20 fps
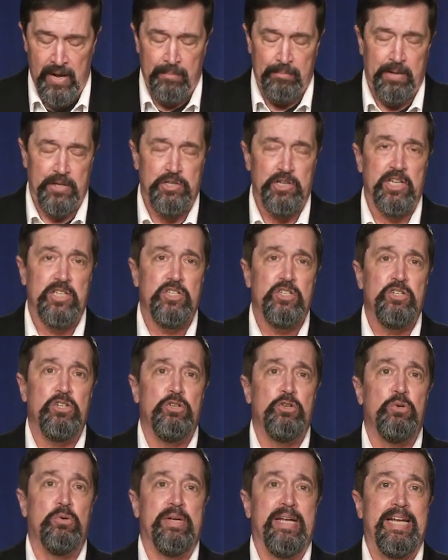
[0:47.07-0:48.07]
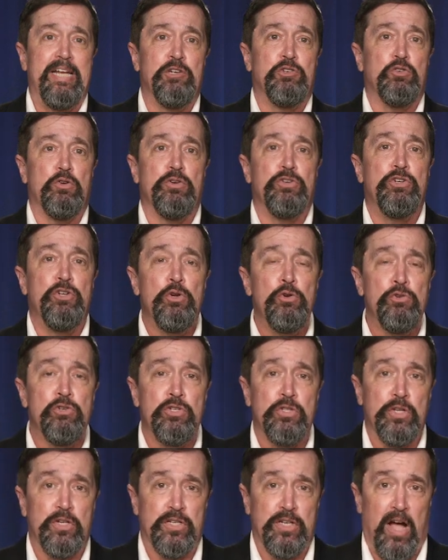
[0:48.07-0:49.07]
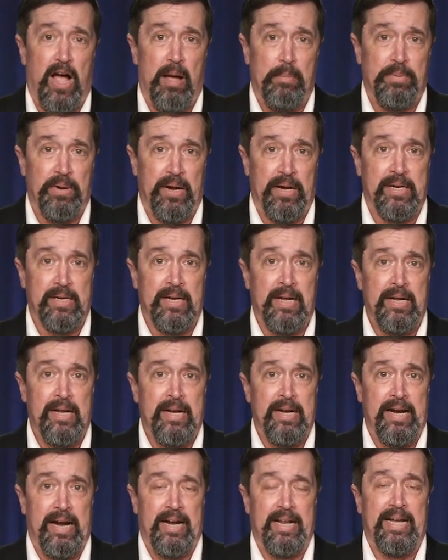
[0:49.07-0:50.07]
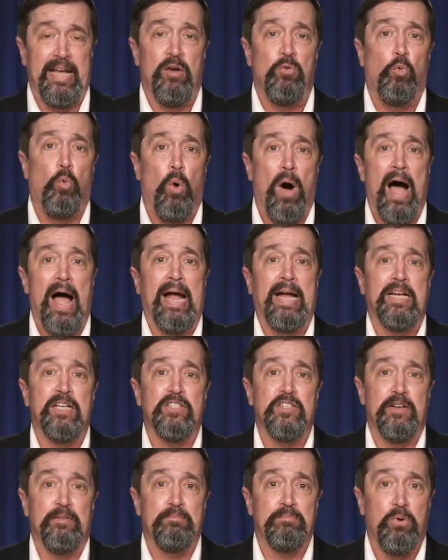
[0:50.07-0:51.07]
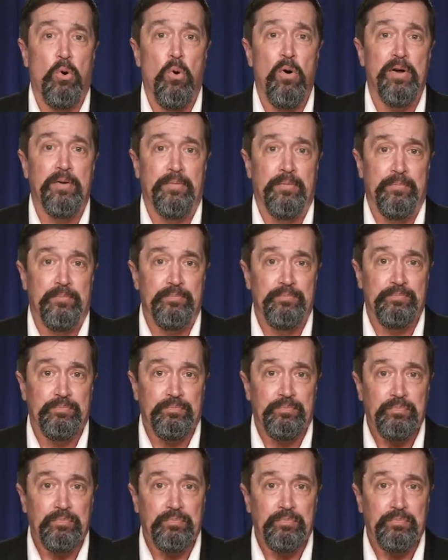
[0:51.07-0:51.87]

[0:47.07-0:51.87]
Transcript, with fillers: But just to introduce the topic and again, why it's important,